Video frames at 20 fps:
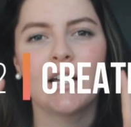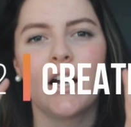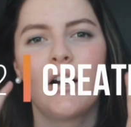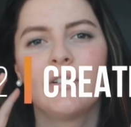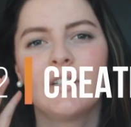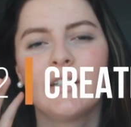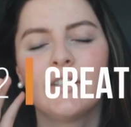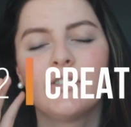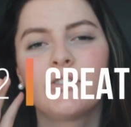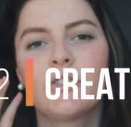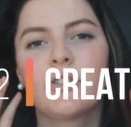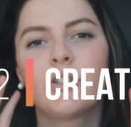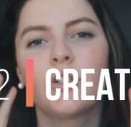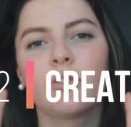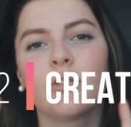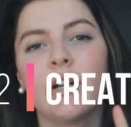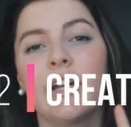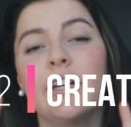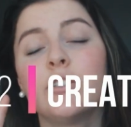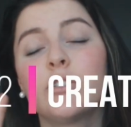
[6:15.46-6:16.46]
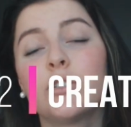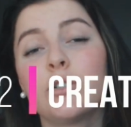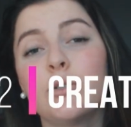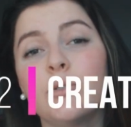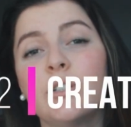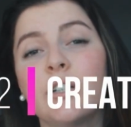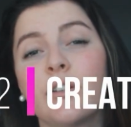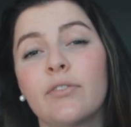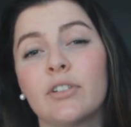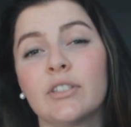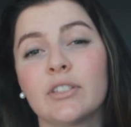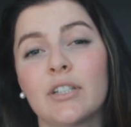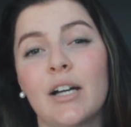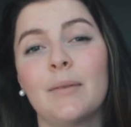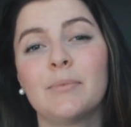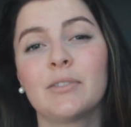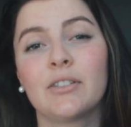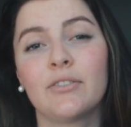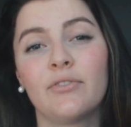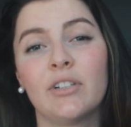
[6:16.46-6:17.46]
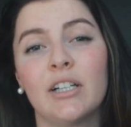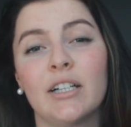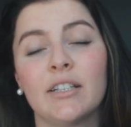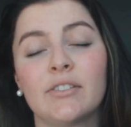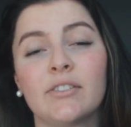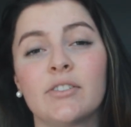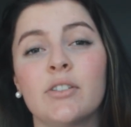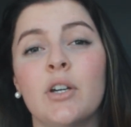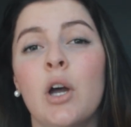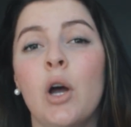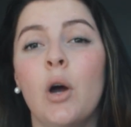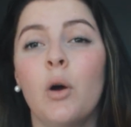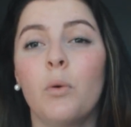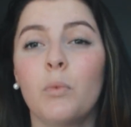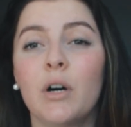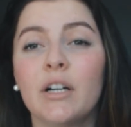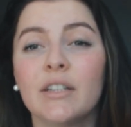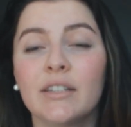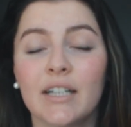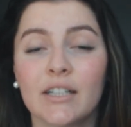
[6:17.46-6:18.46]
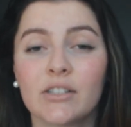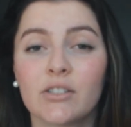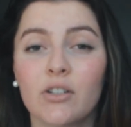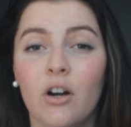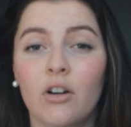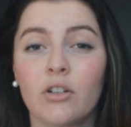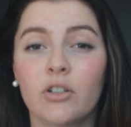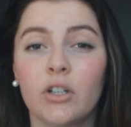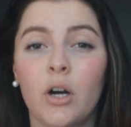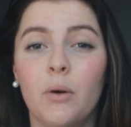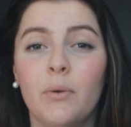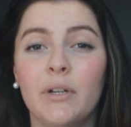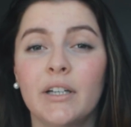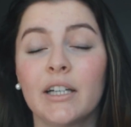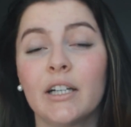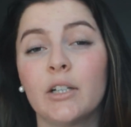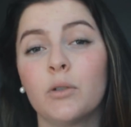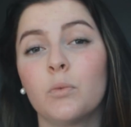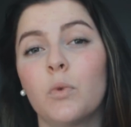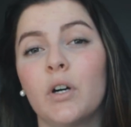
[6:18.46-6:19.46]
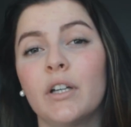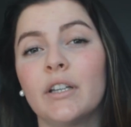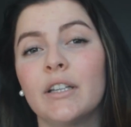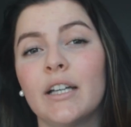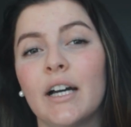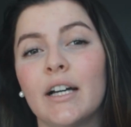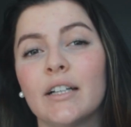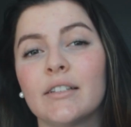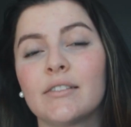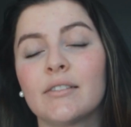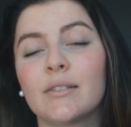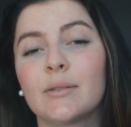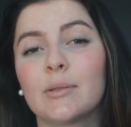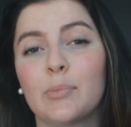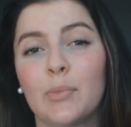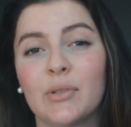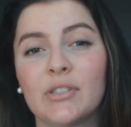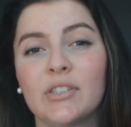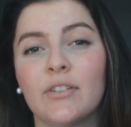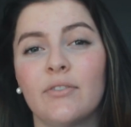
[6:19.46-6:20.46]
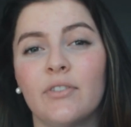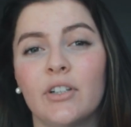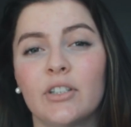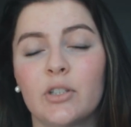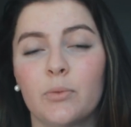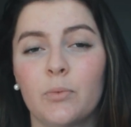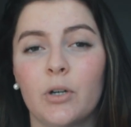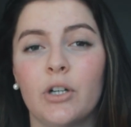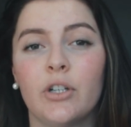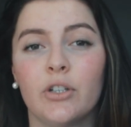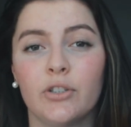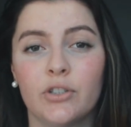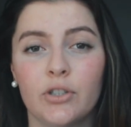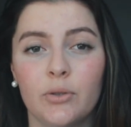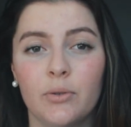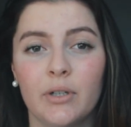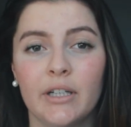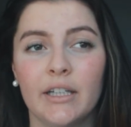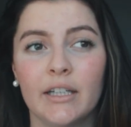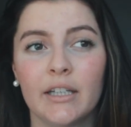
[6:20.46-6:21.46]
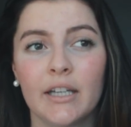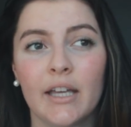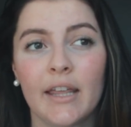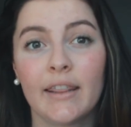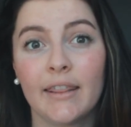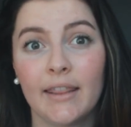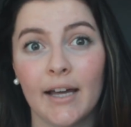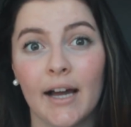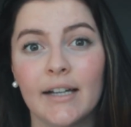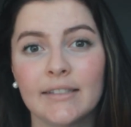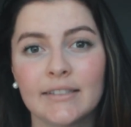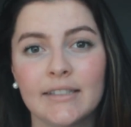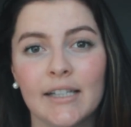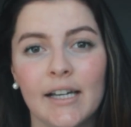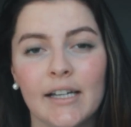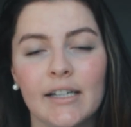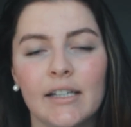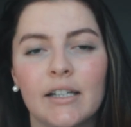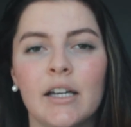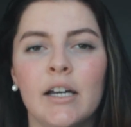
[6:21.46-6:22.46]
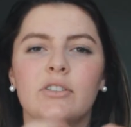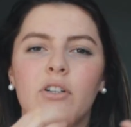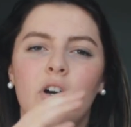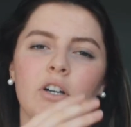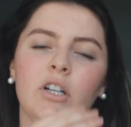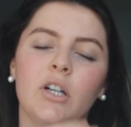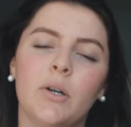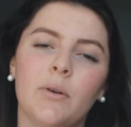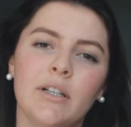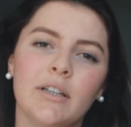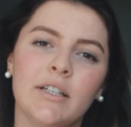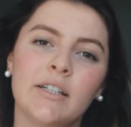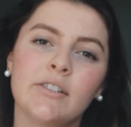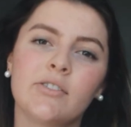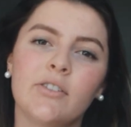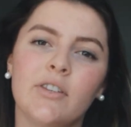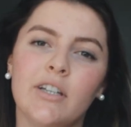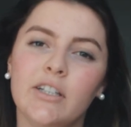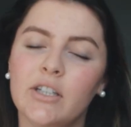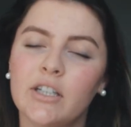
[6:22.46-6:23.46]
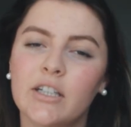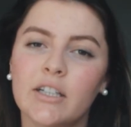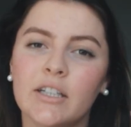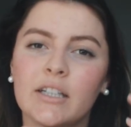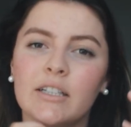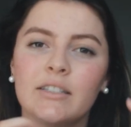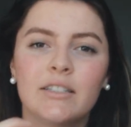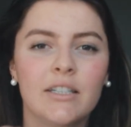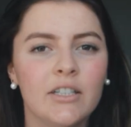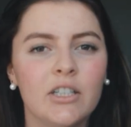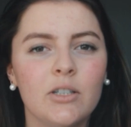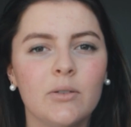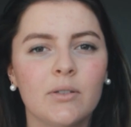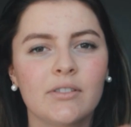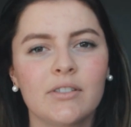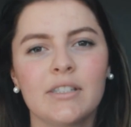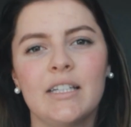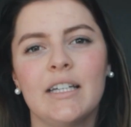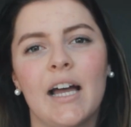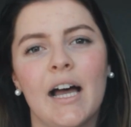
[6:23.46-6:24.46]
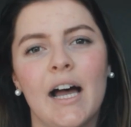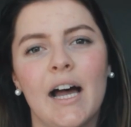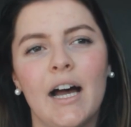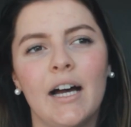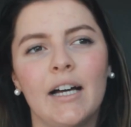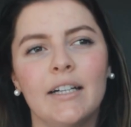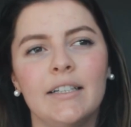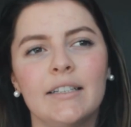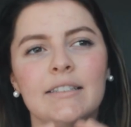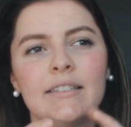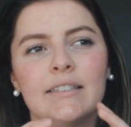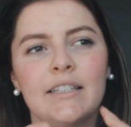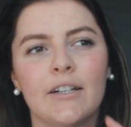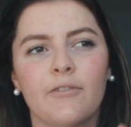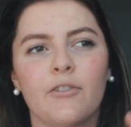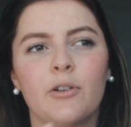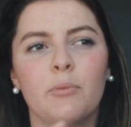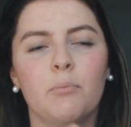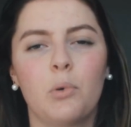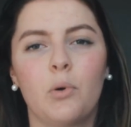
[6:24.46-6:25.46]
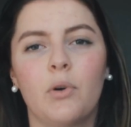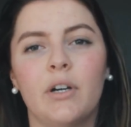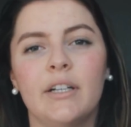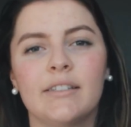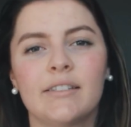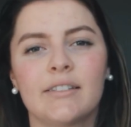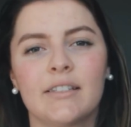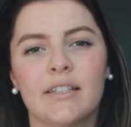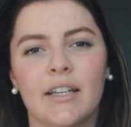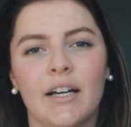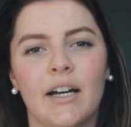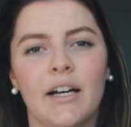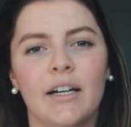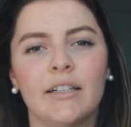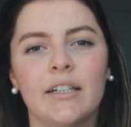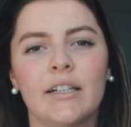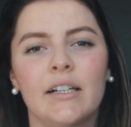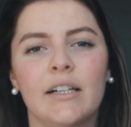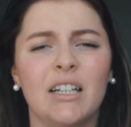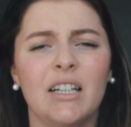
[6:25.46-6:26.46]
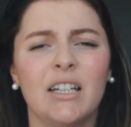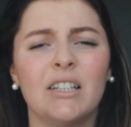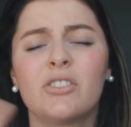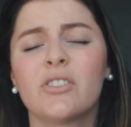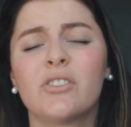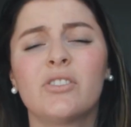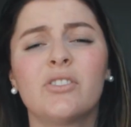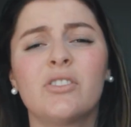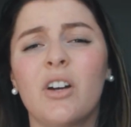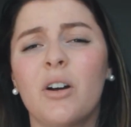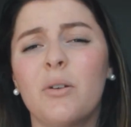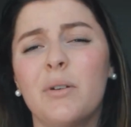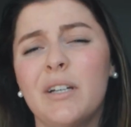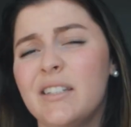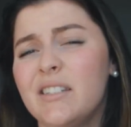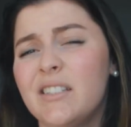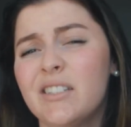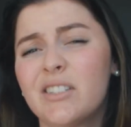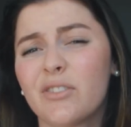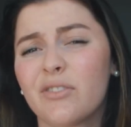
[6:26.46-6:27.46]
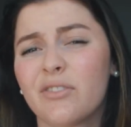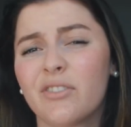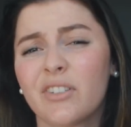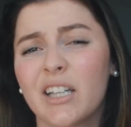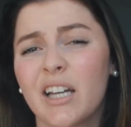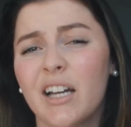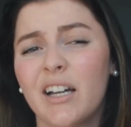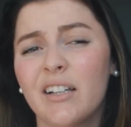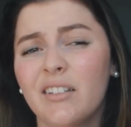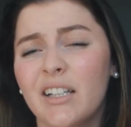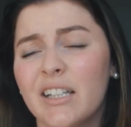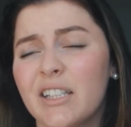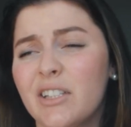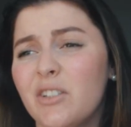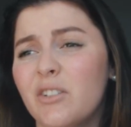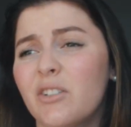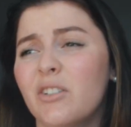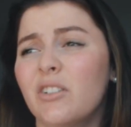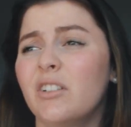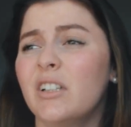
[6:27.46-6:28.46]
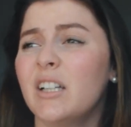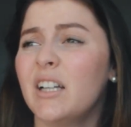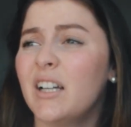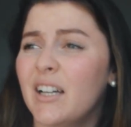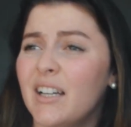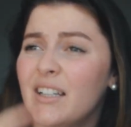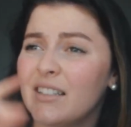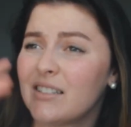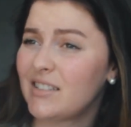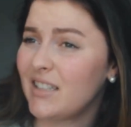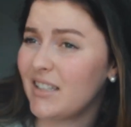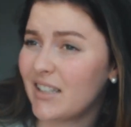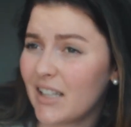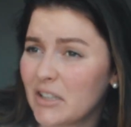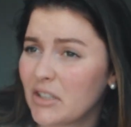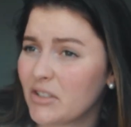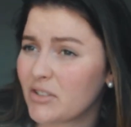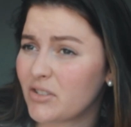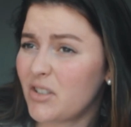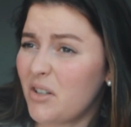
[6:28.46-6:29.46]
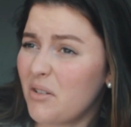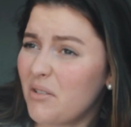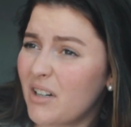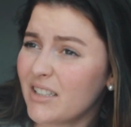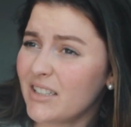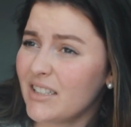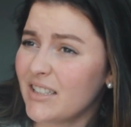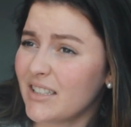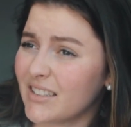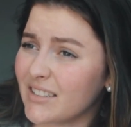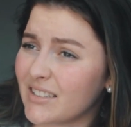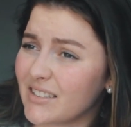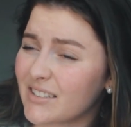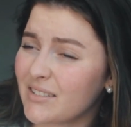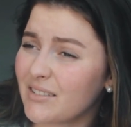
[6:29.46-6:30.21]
down, is to create 2 different types of lists. One that's ongoing and one that's specific to what you're doing that day. An ongoing list, and then you can continuously add different points to that. It's just so easy to forget. Like, you'll see that there's no onions